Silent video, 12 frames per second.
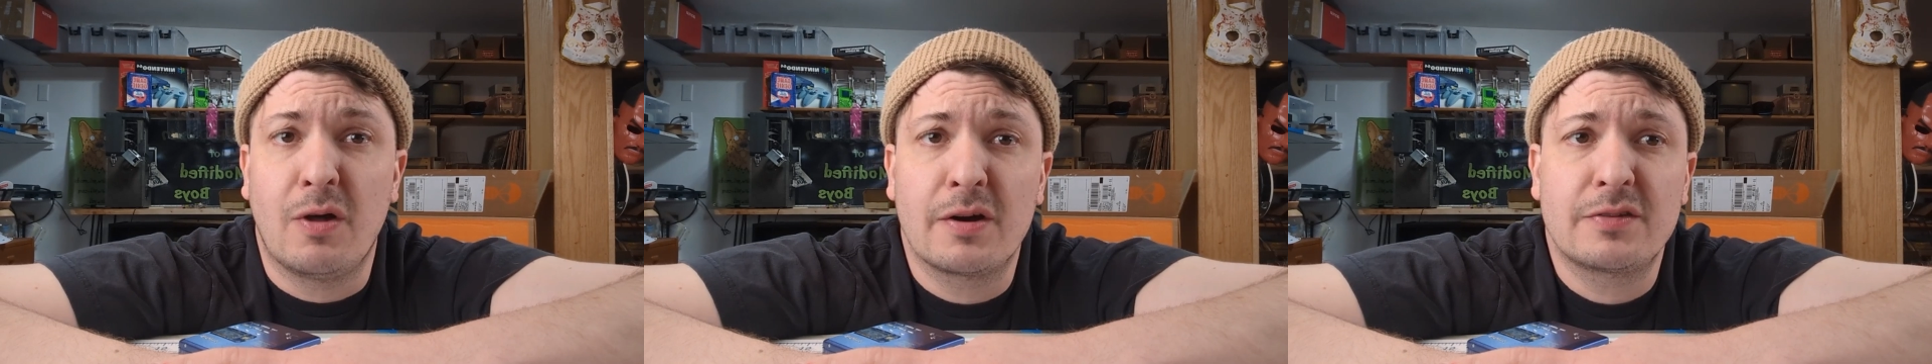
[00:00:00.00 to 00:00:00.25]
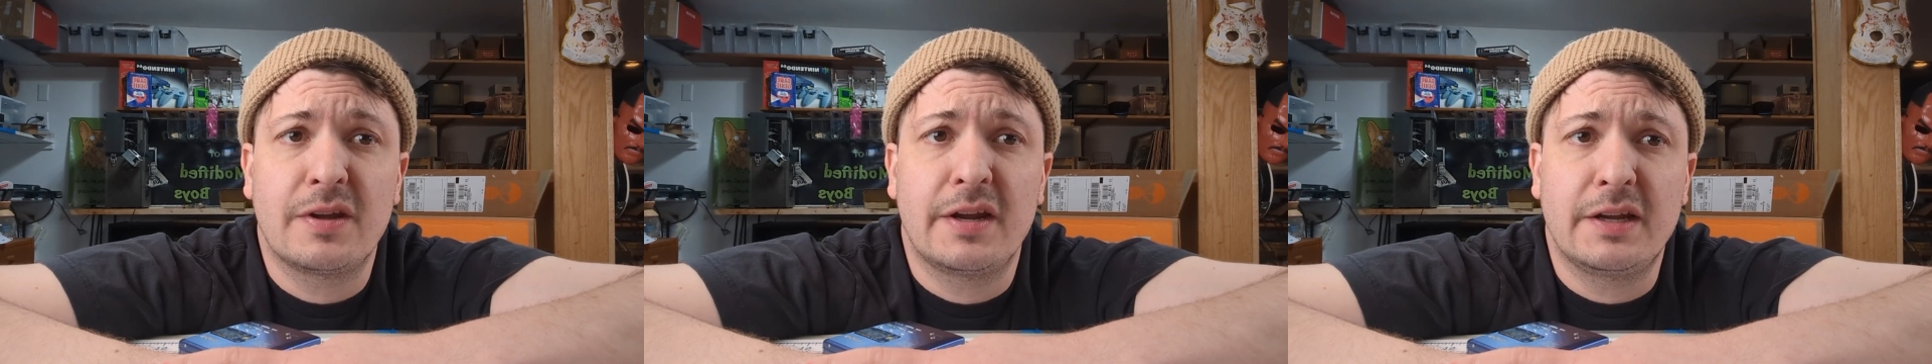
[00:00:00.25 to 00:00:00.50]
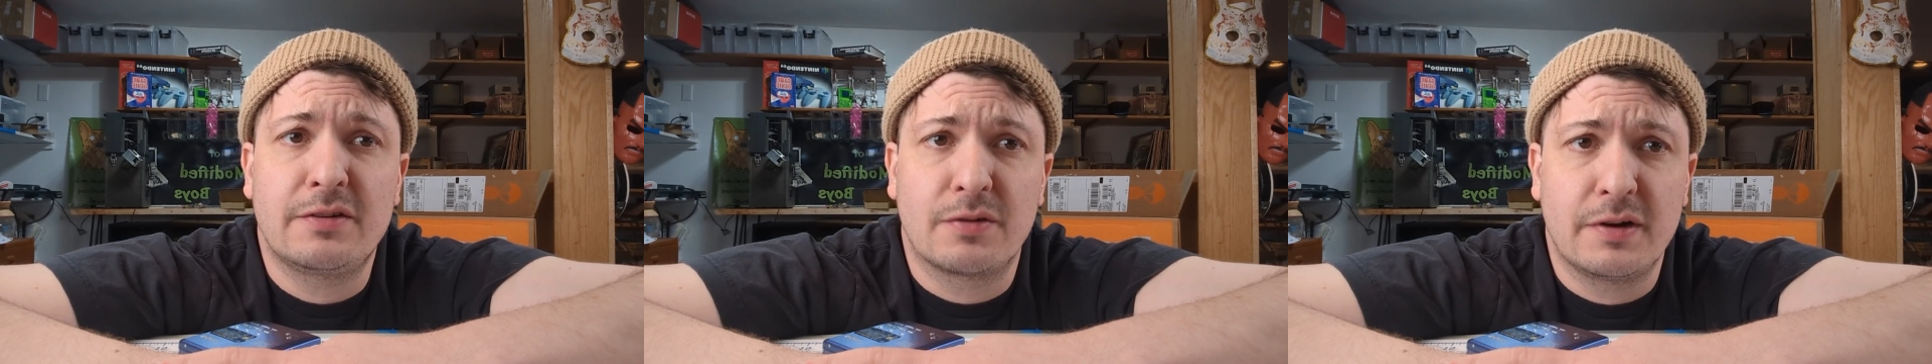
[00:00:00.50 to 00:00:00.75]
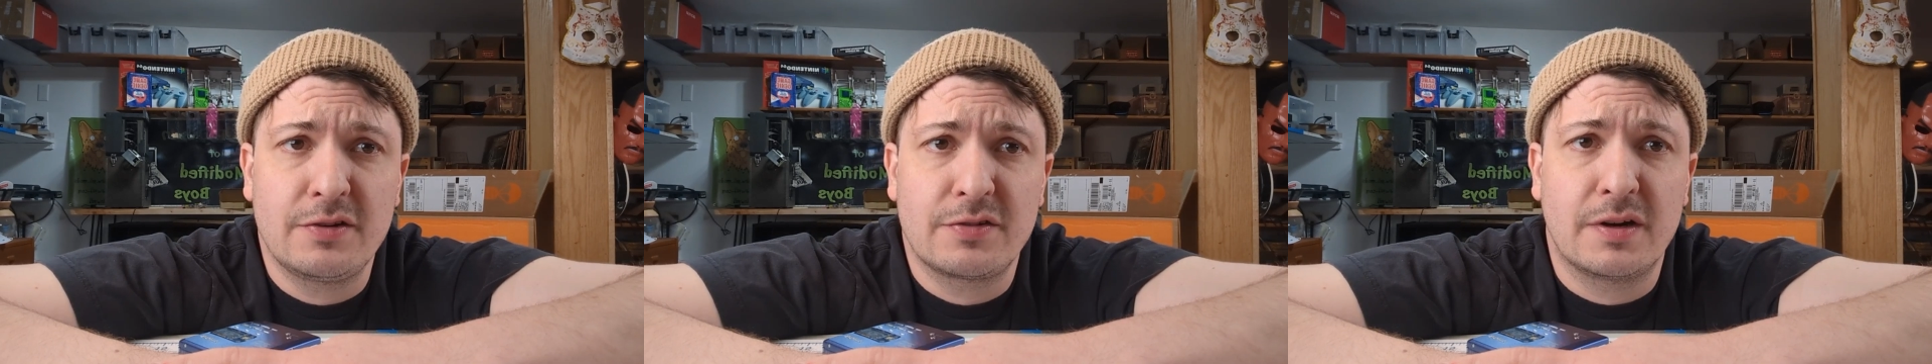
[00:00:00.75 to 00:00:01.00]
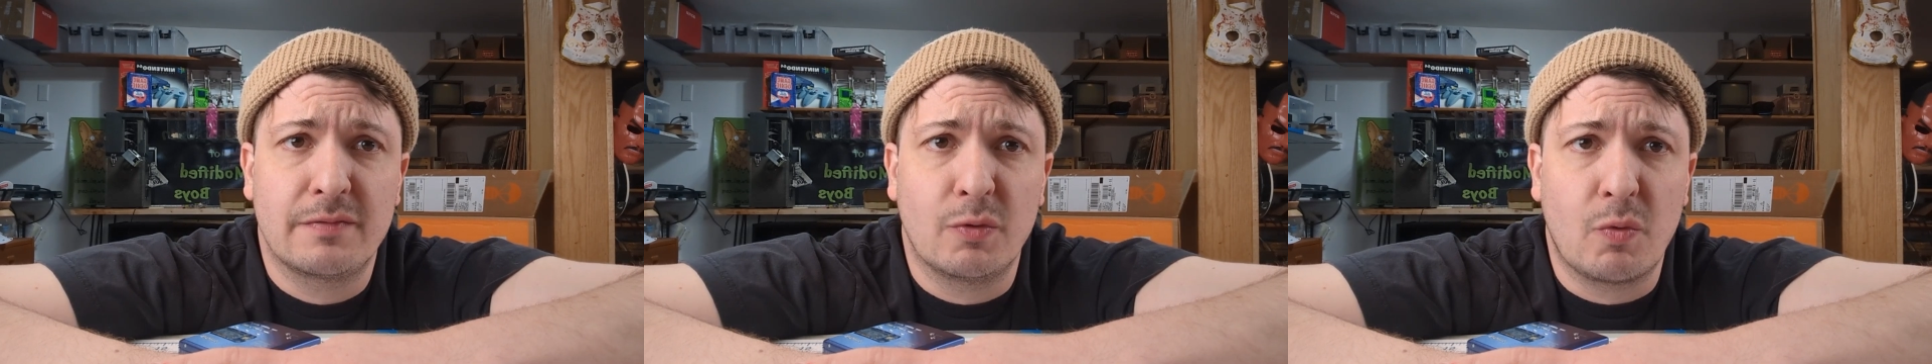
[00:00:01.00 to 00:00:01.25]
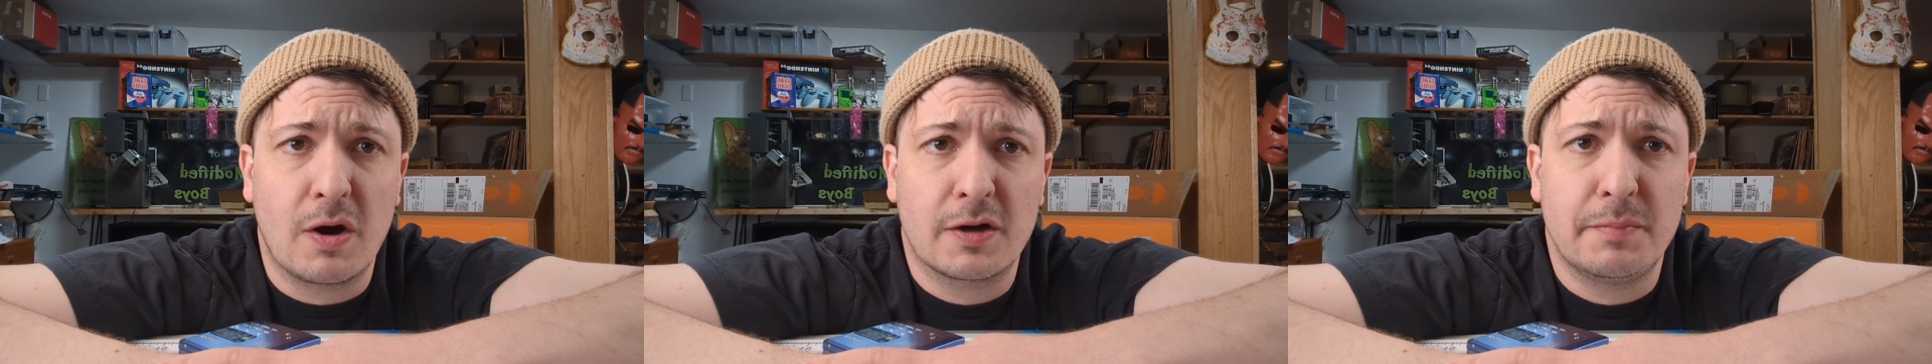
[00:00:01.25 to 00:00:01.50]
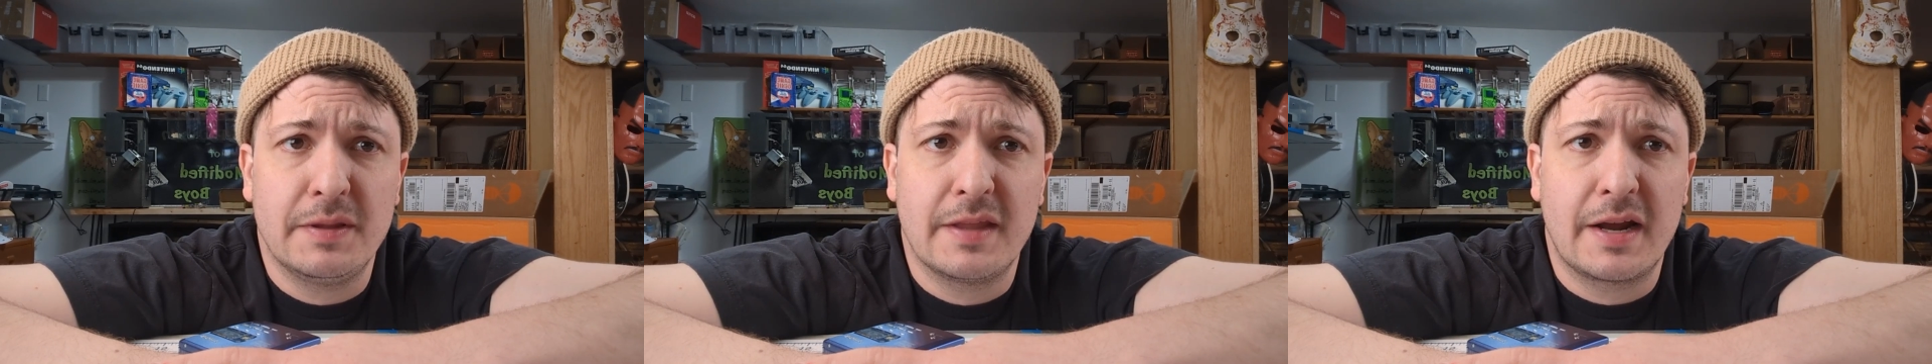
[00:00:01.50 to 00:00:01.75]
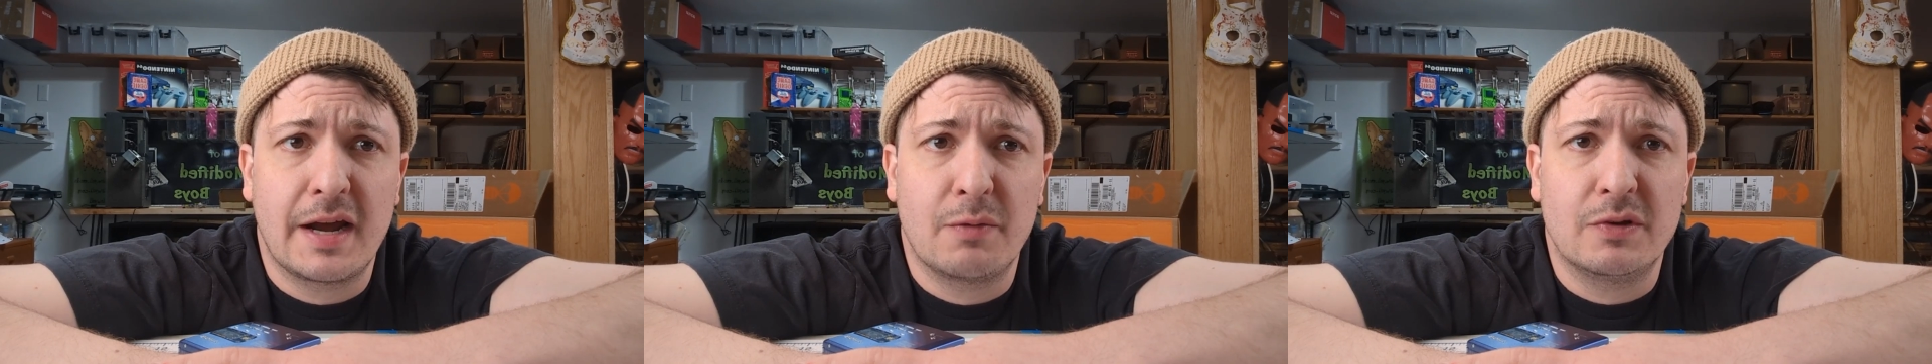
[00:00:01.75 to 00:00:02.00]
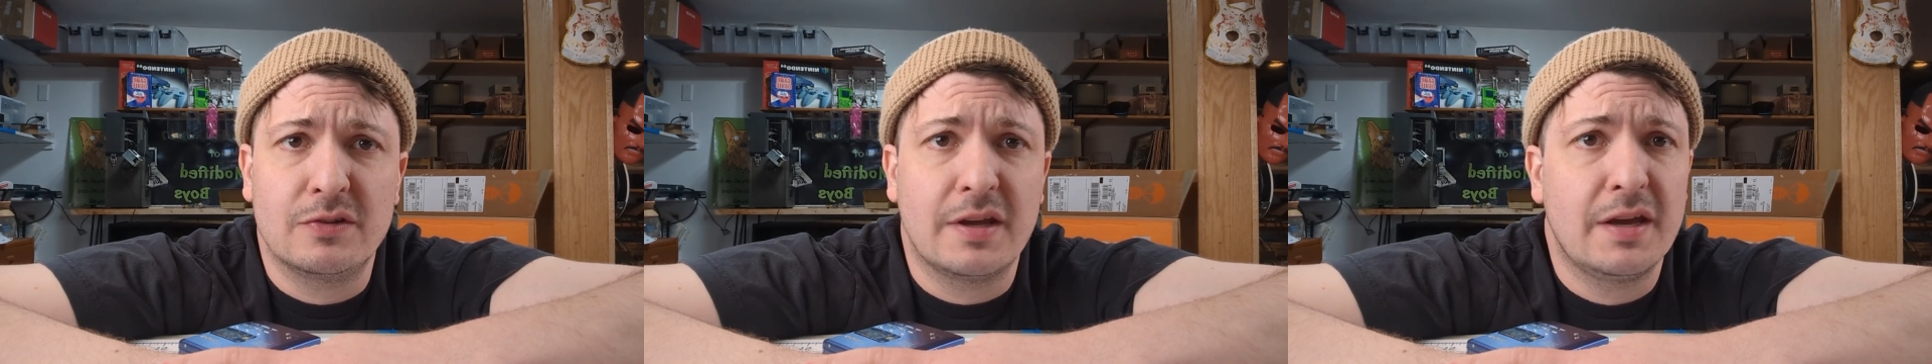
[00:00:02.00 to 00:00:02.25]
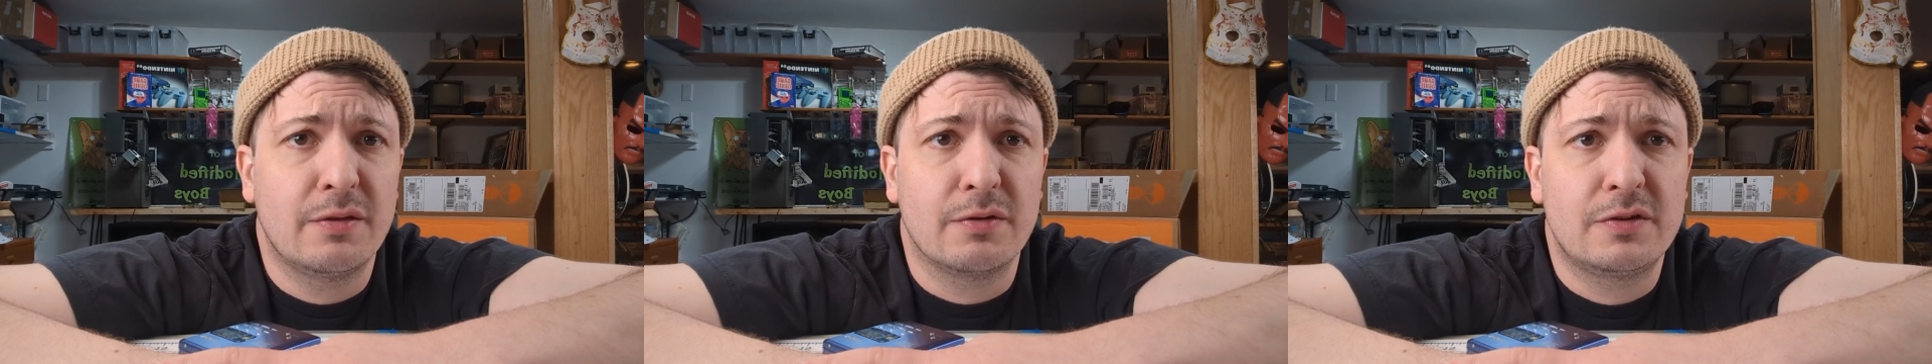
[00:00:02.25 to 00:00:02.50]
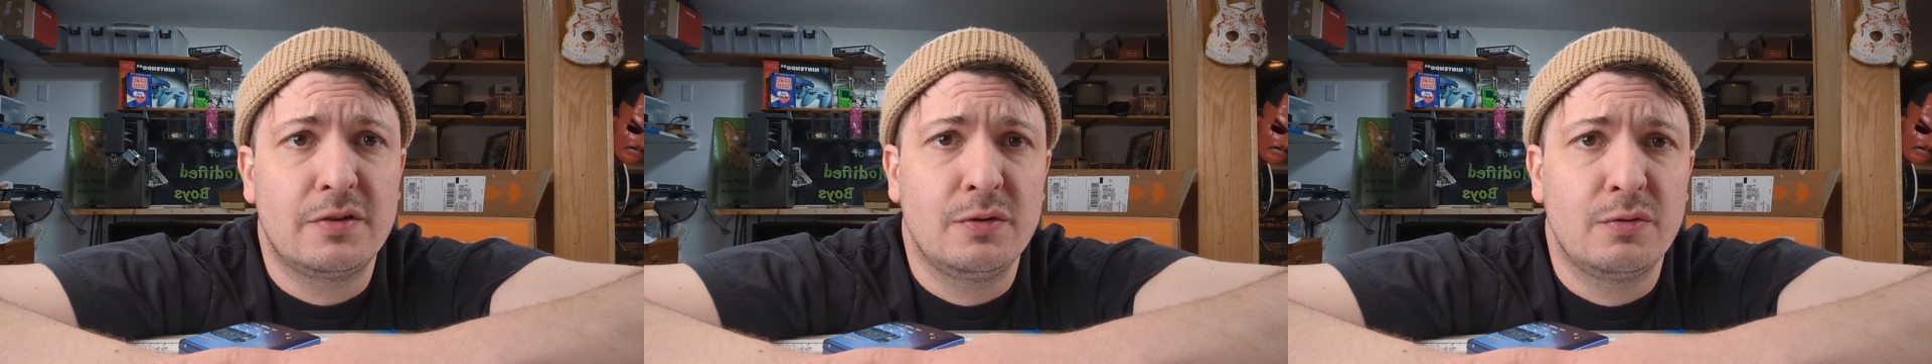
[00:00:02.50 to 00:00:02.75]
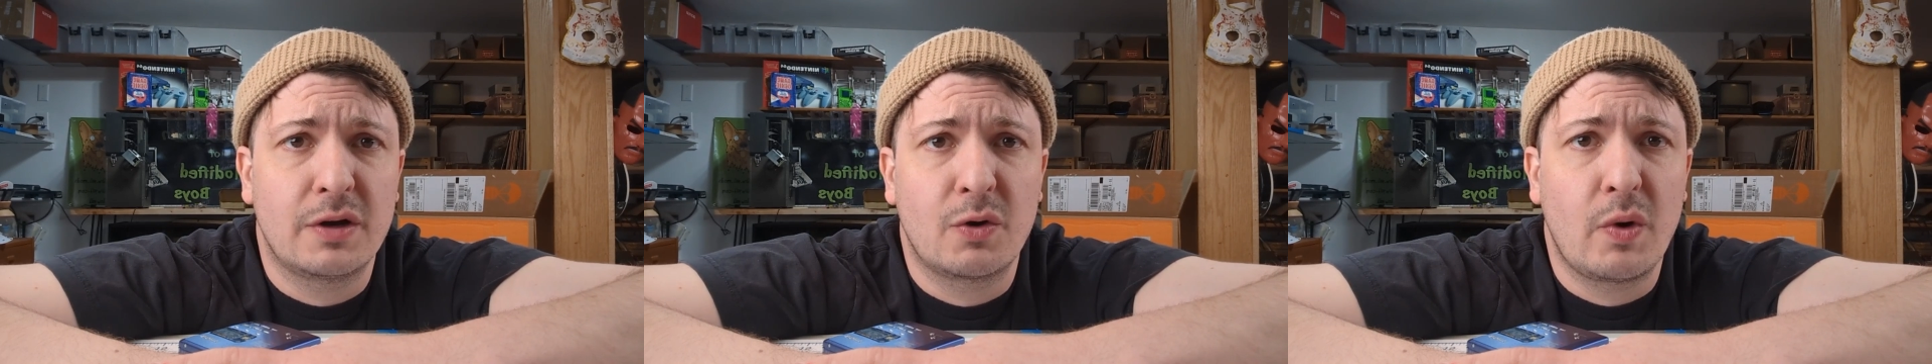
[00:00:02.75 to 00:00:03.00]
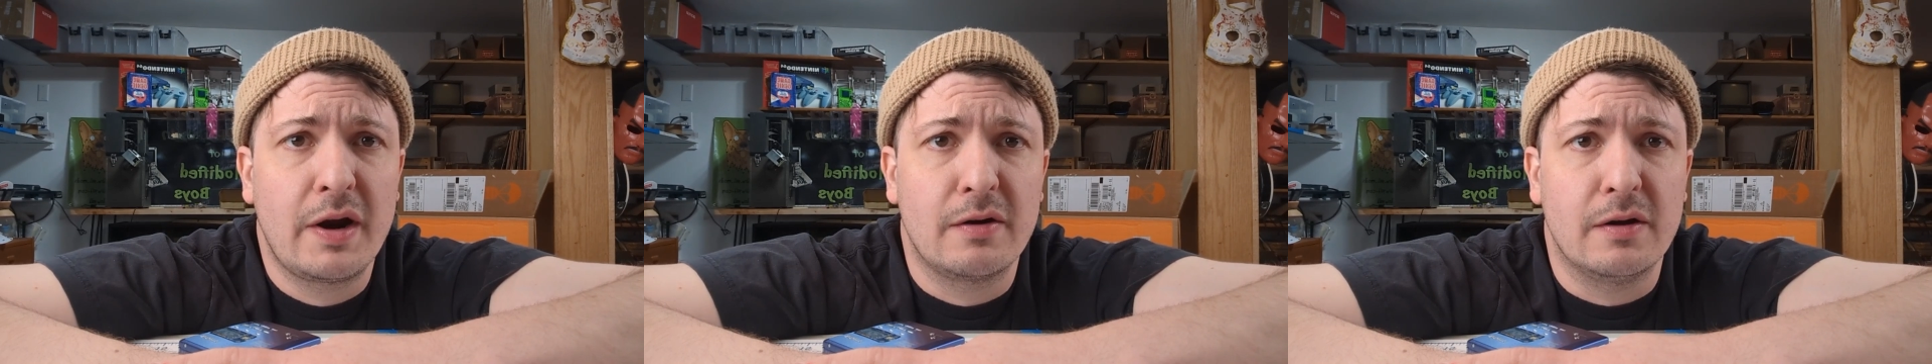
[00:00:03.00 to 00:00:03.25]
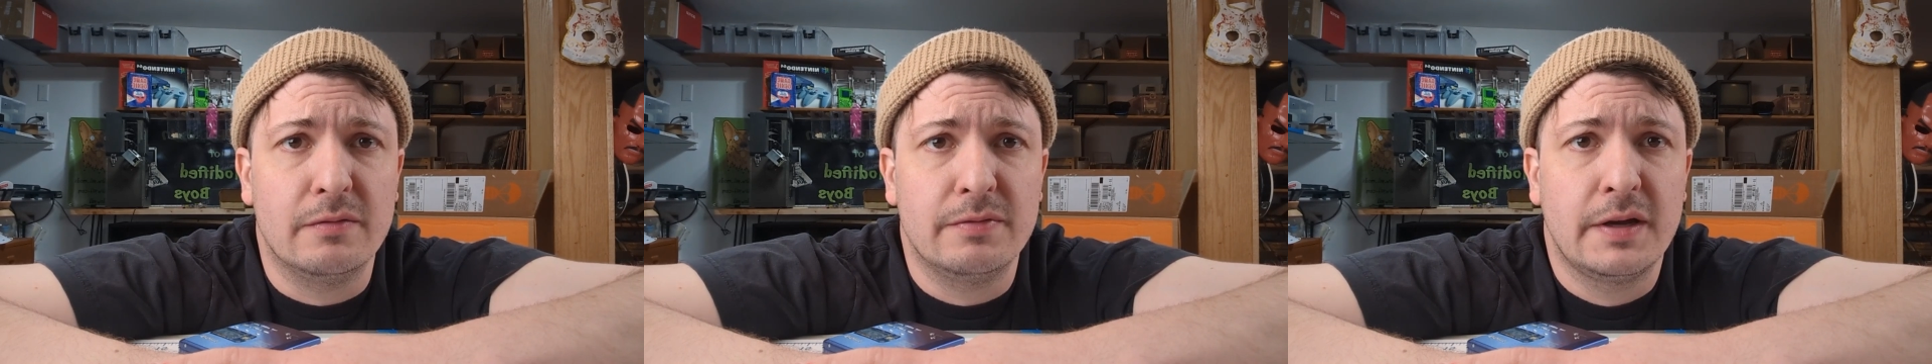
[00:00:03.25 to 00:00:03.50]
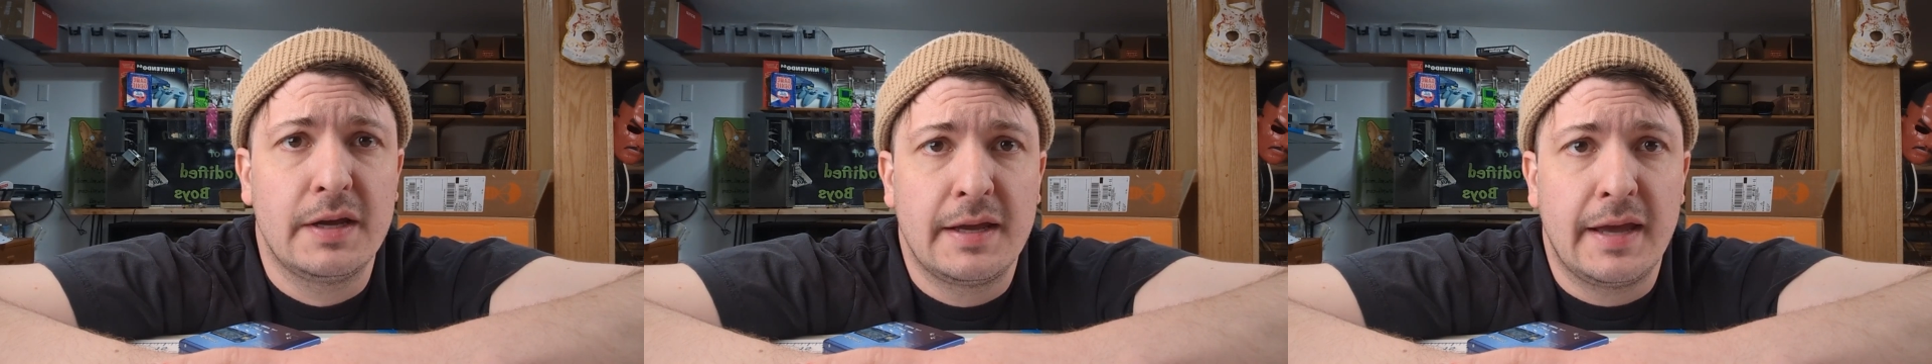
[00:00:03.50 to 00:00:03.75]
long-standing tradition of the Walkman that I was hitherto unaware of,